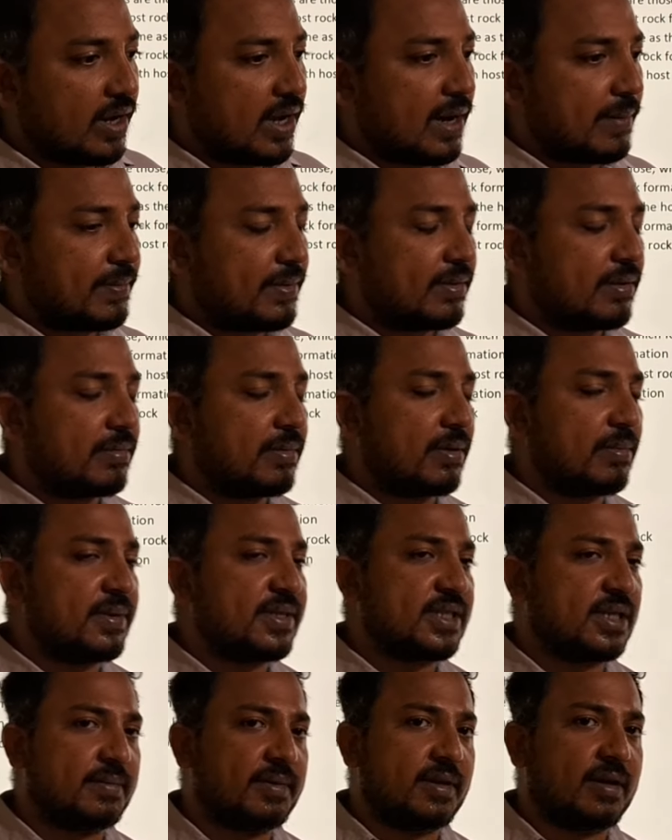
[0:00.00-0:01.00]
after the
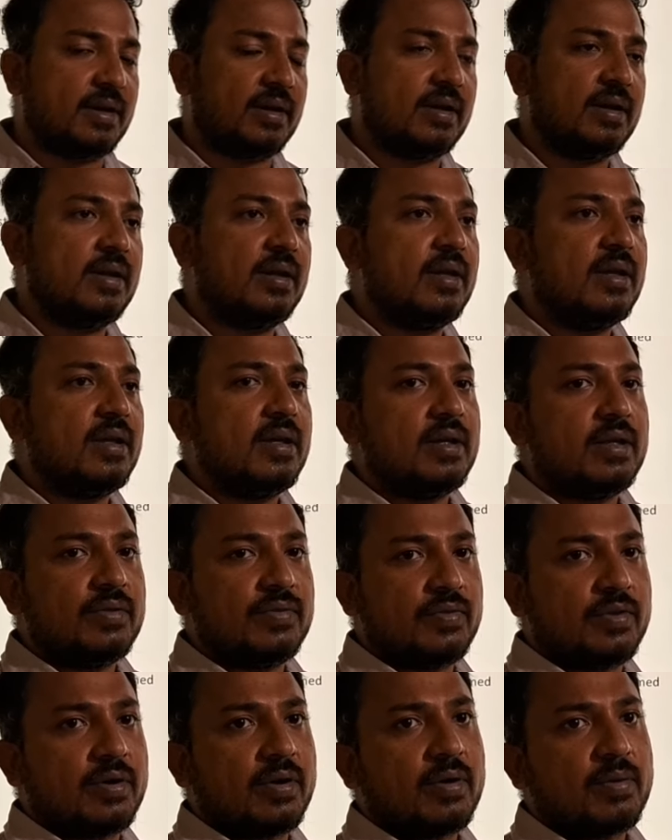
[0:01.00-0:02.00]
formation of the
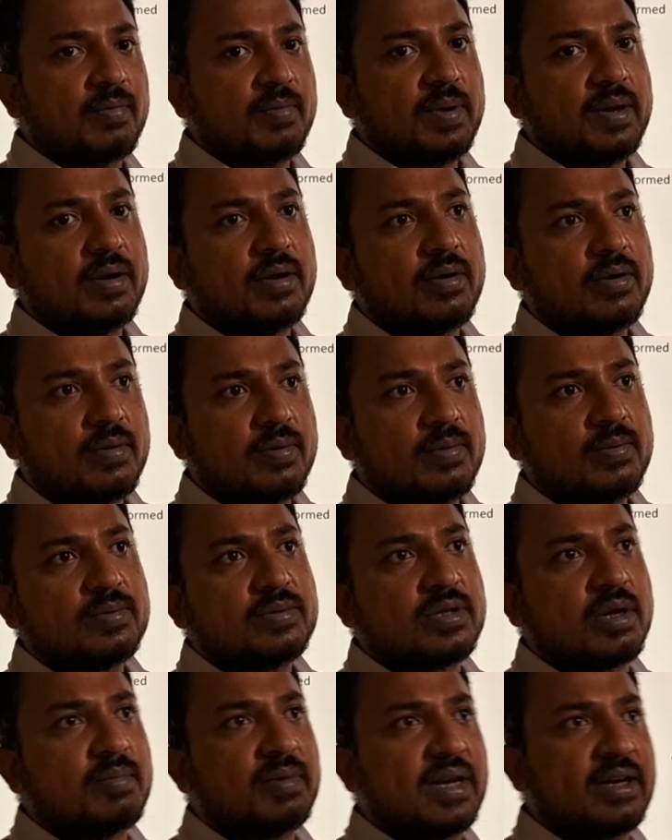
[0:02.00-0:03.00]
rock will undergo
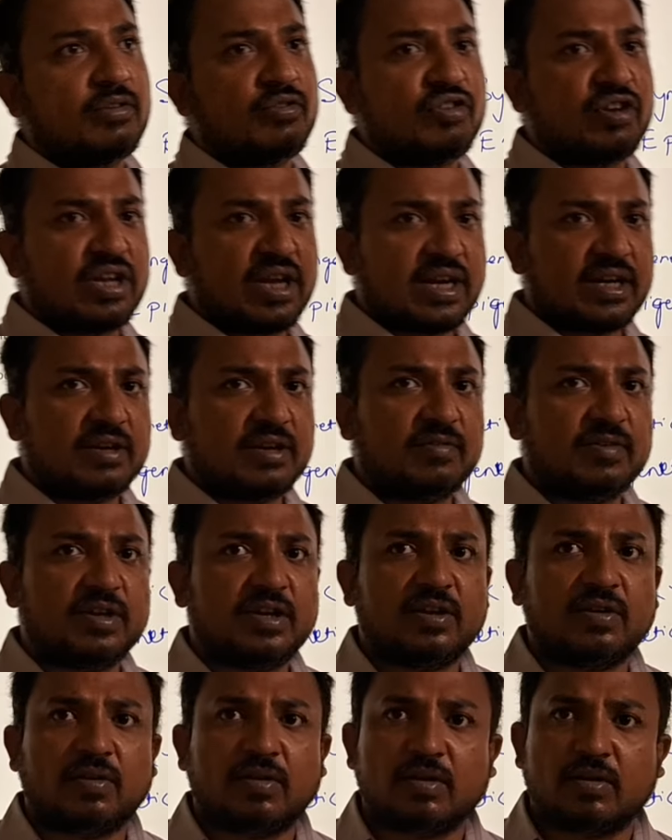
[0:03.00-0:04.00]
some tectonic
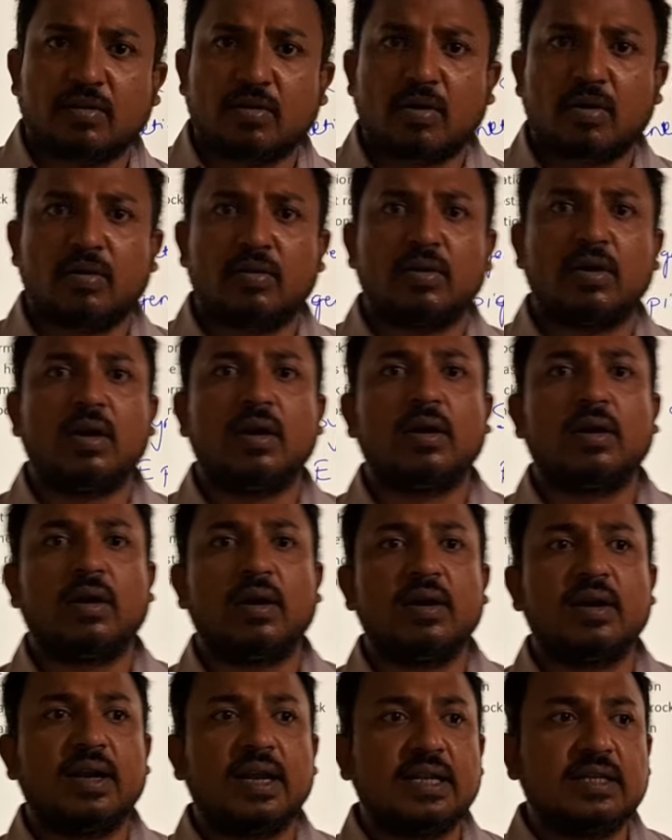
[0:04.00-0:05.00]
activity, or rock
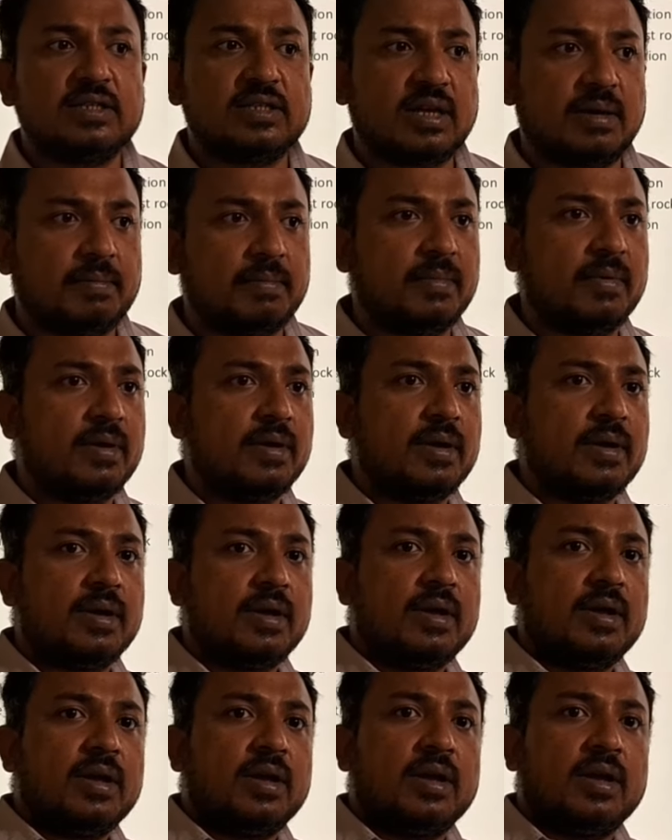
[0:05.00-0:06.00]
contains some
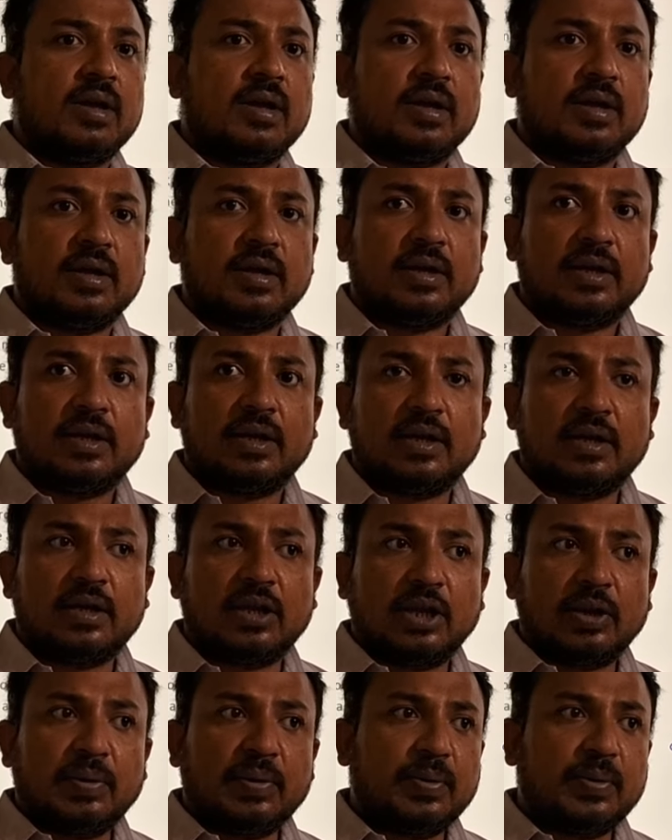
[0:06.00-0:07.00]

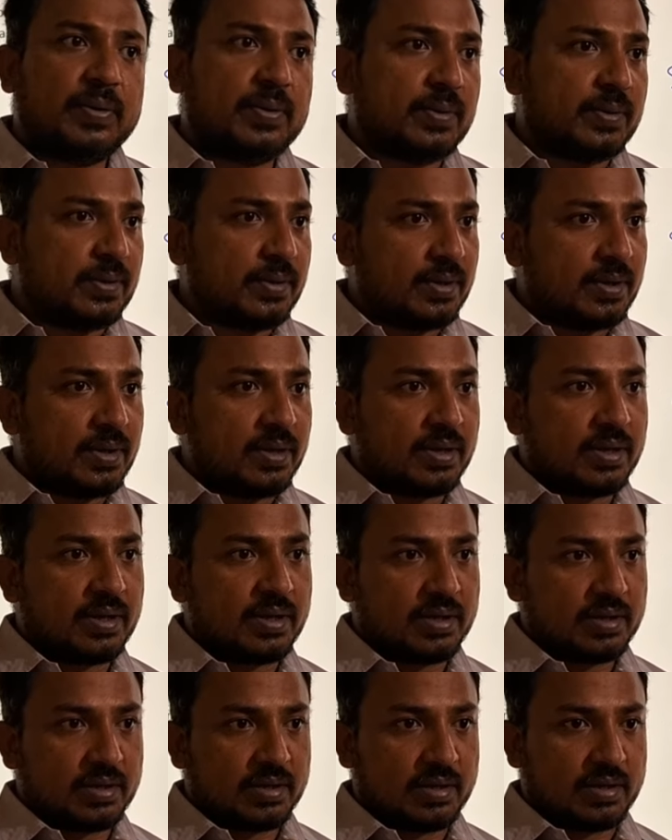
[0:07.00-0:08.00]
your
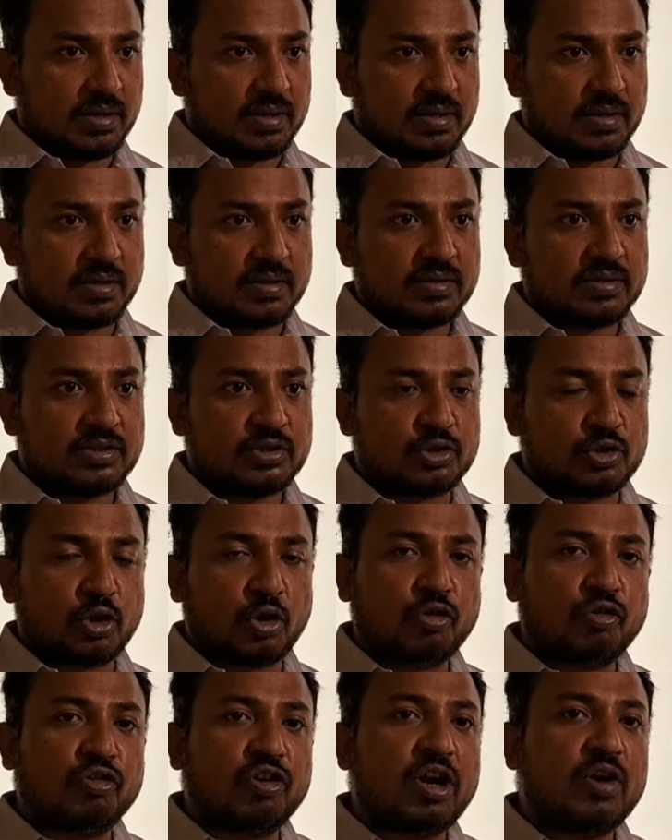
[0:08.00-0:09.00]

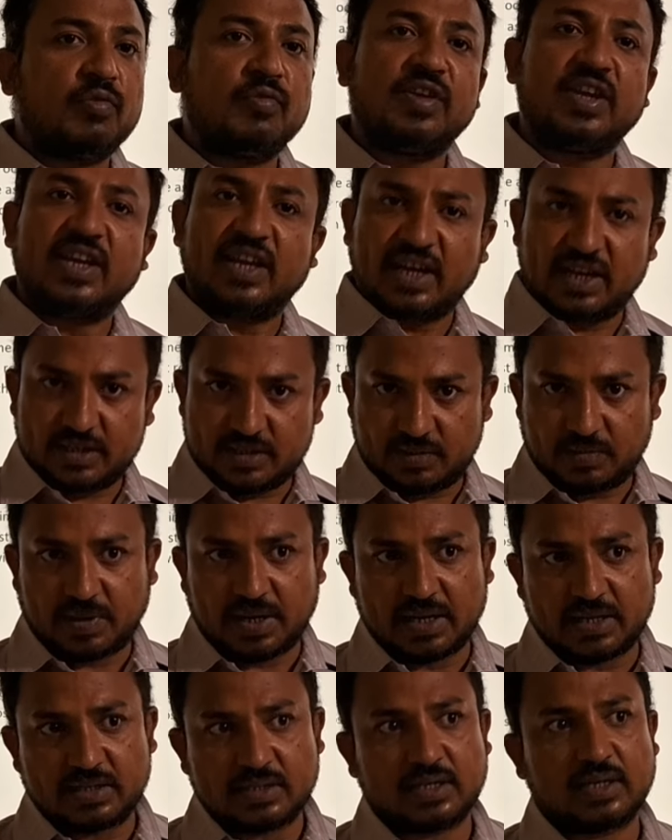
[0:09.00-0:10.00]
structural weakness, you
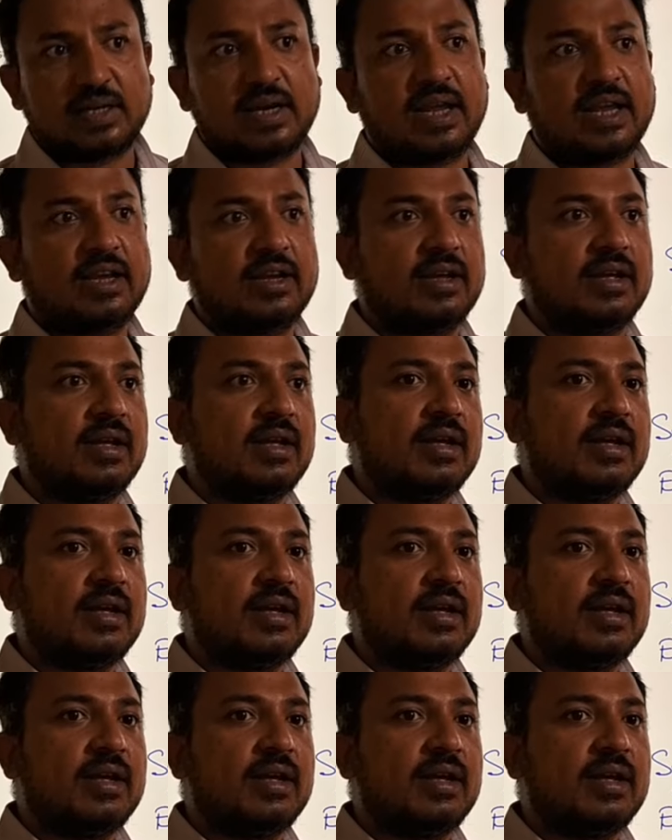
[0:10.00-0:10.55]
can say, like